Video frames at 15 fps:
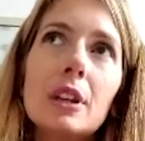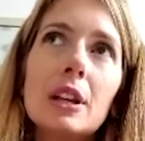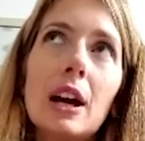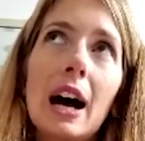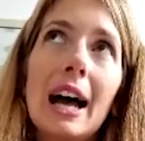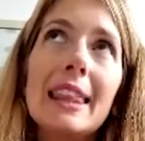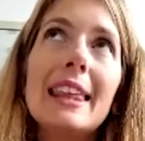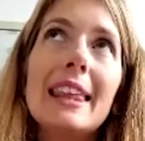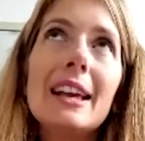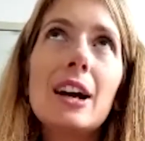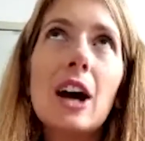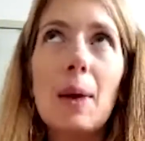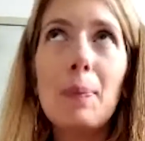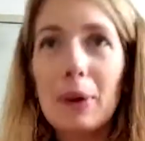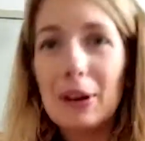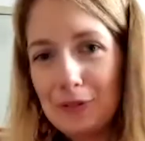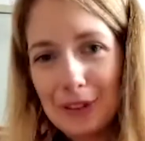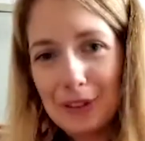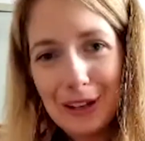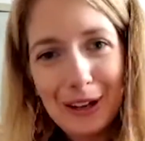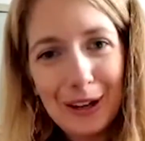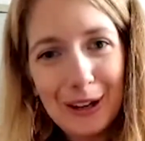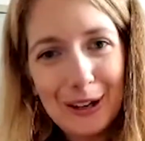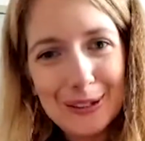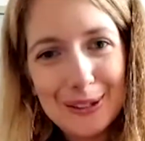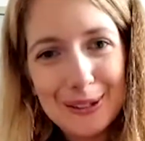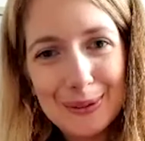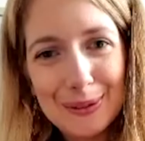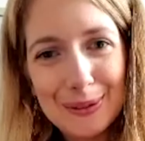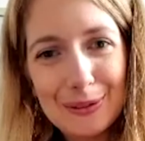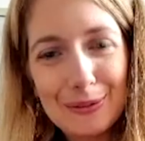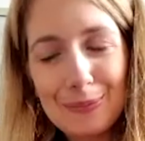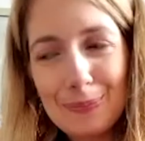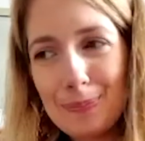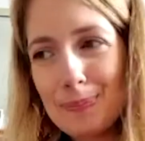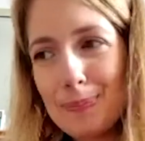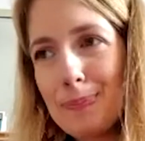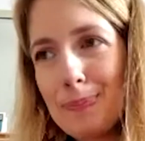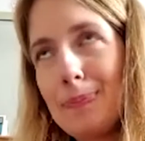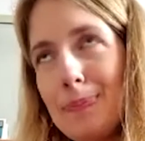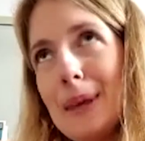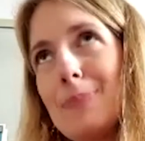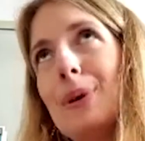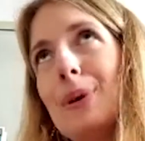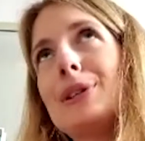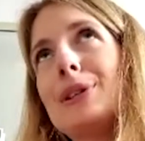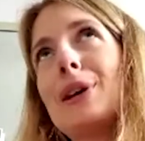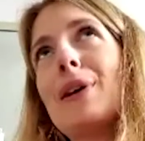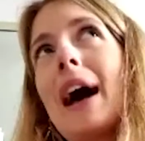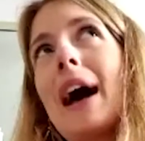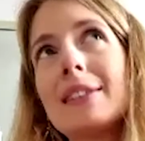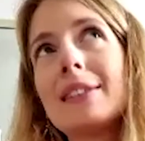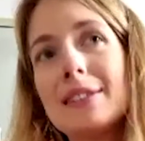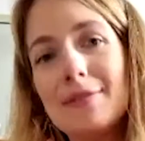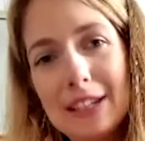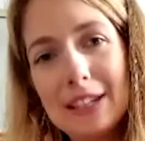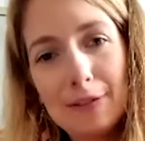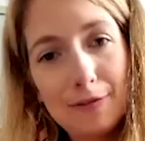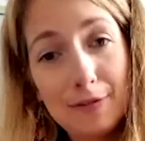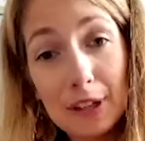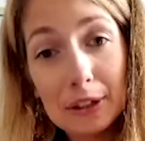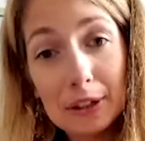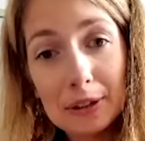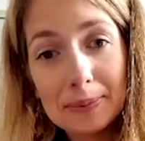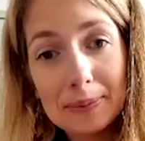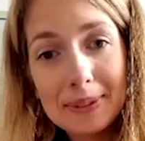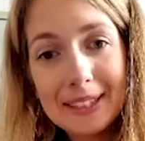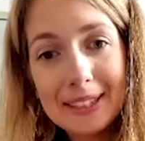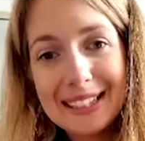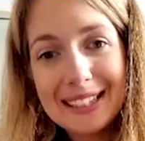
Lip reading: I think I'm one of the last sort of people who don't actively film.